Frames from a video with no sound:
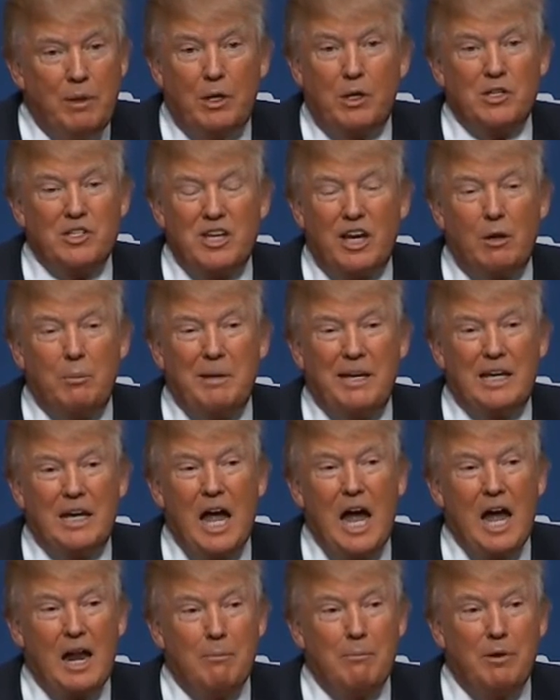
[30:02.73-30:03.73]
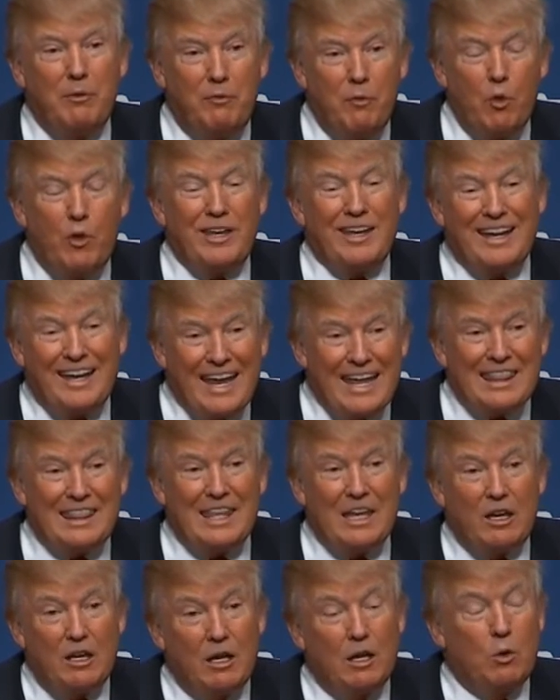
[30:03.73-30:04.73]
because it'll be gone before you get
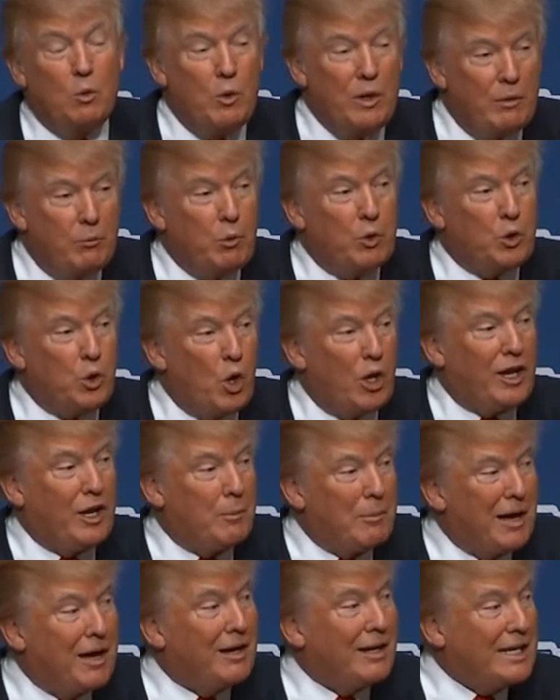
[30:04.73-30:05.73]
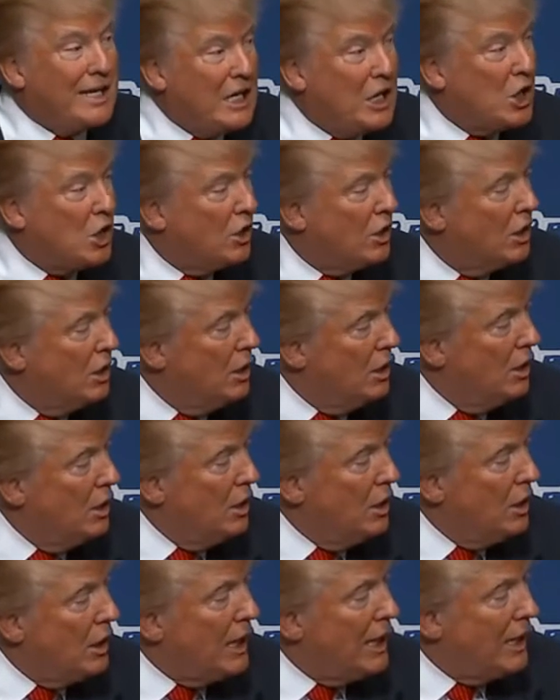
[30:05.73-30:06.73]
there. You know, we're talking about a year
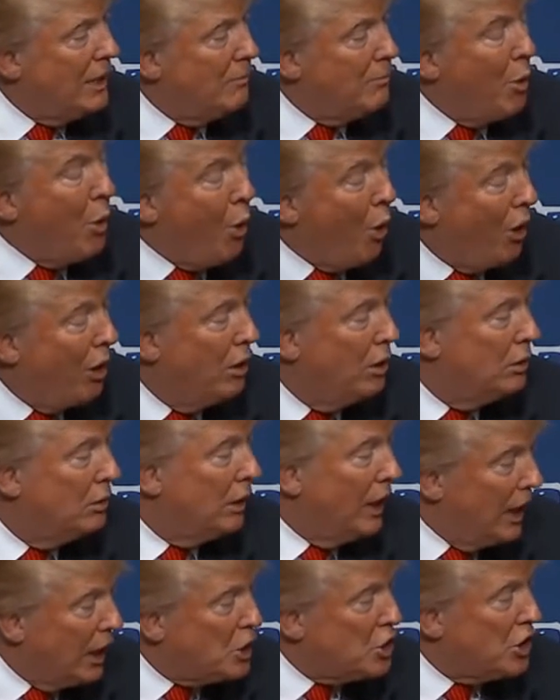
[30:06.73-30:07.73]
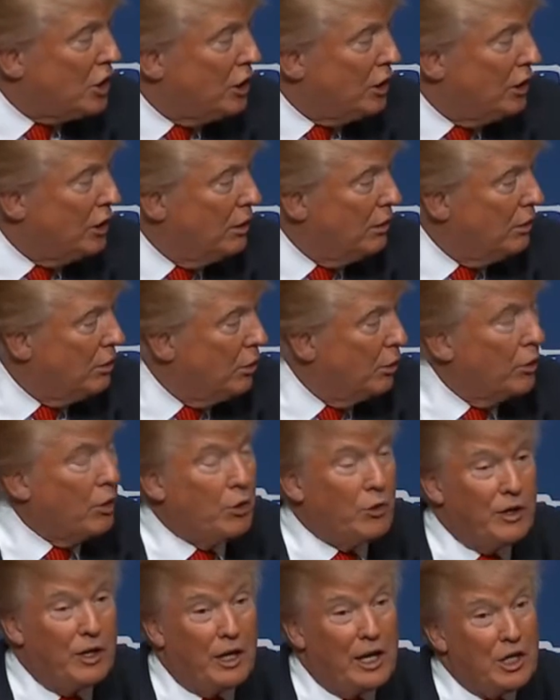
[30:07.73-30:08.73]
and more, actually. Yep.
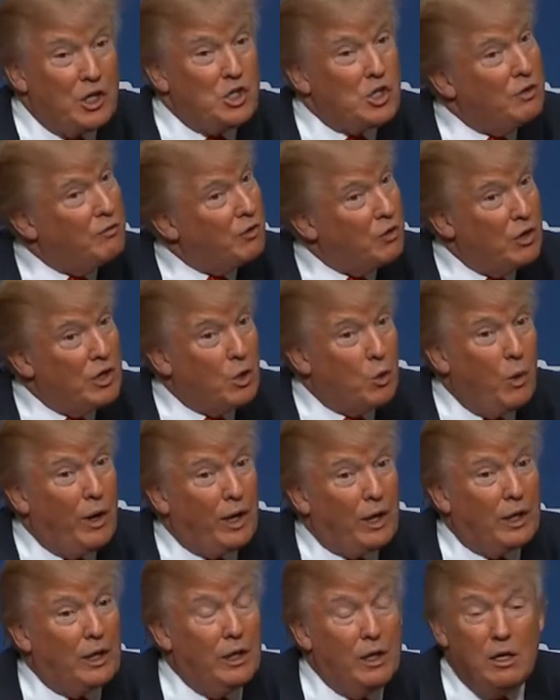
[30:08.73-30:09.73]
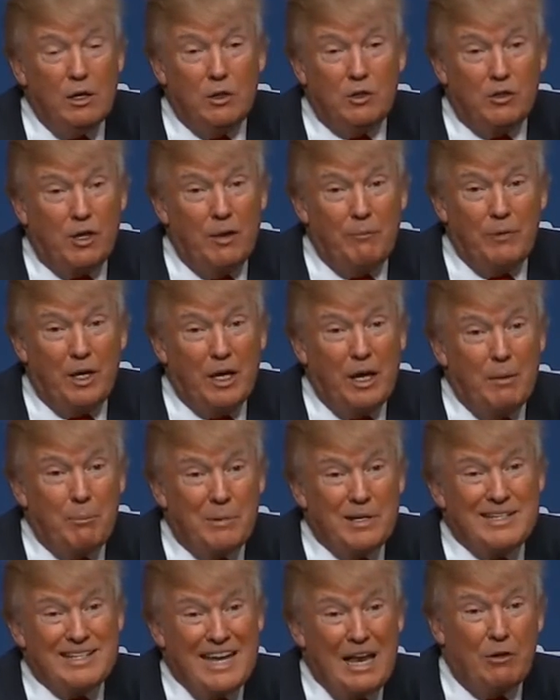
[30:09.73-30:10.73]
Although the election, very quick. You know, it's coming
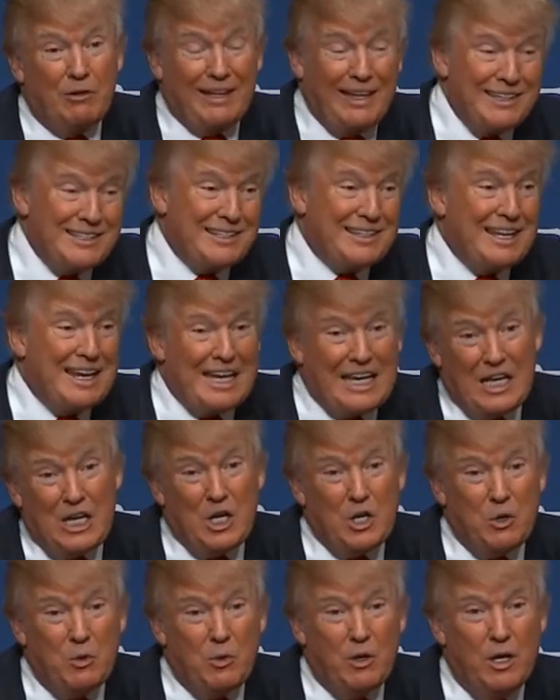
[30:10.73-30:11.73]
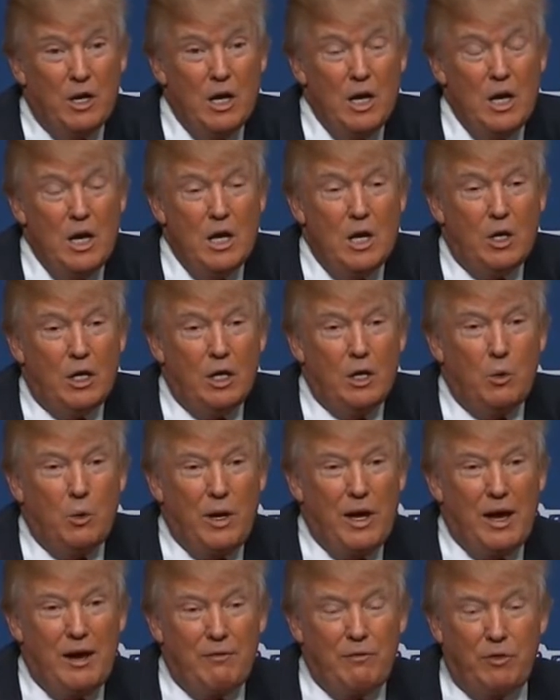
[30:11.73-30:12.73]
up. It's now less than a year. And, you know,
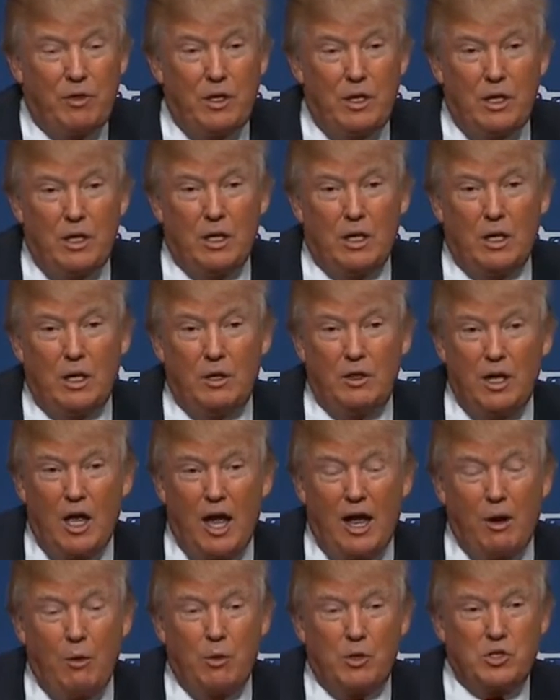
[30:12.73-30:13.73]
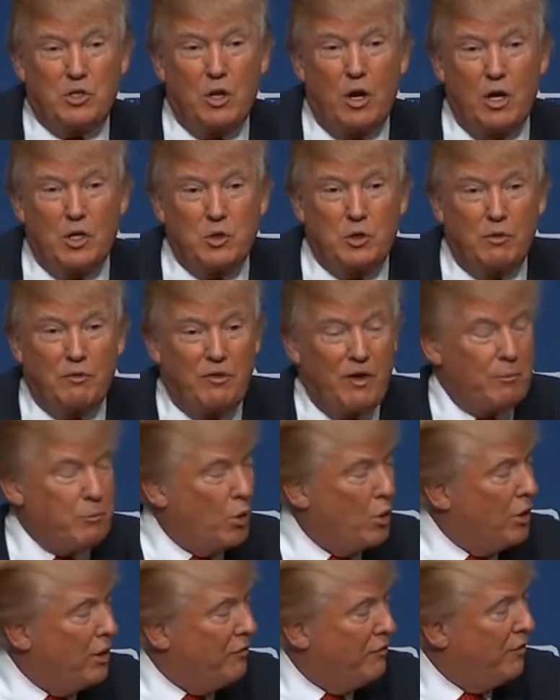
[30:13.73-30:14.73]
we have the Iowa starts on
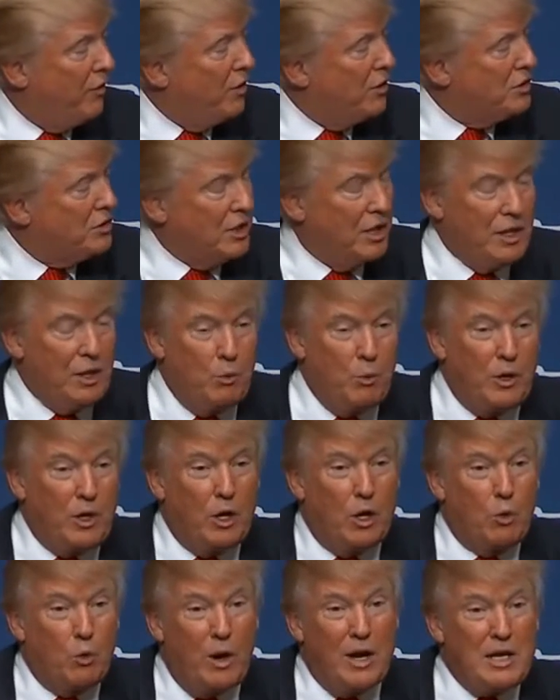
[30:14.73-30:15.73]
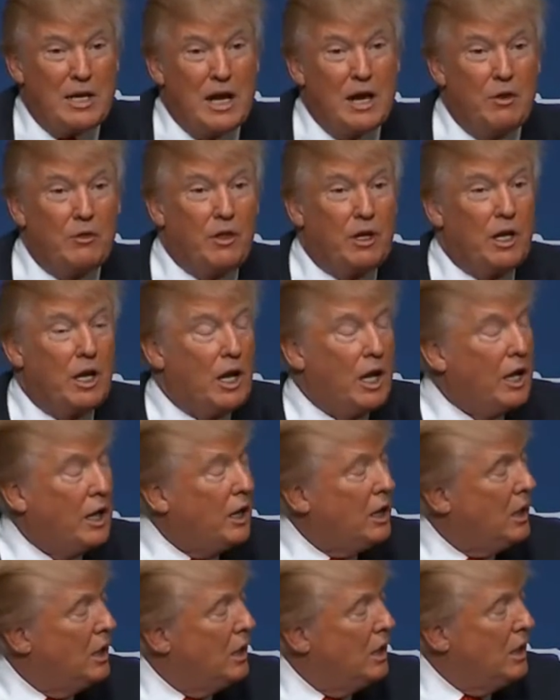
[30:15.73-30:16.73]
February 1st. And then we go right down the
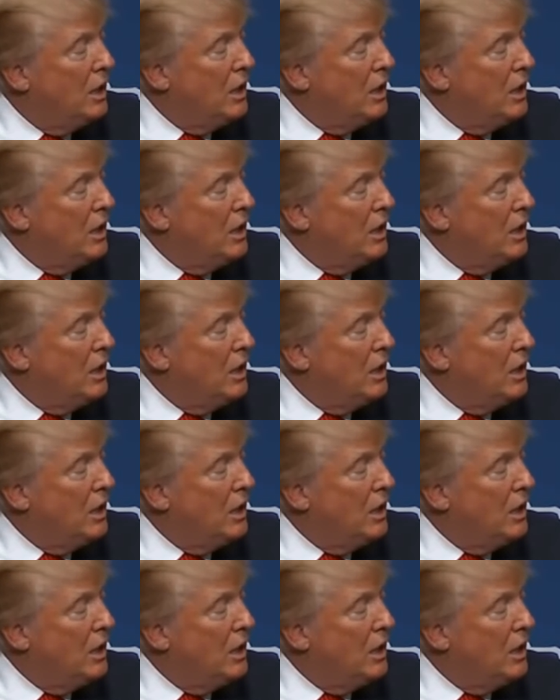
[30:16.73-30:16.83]
line.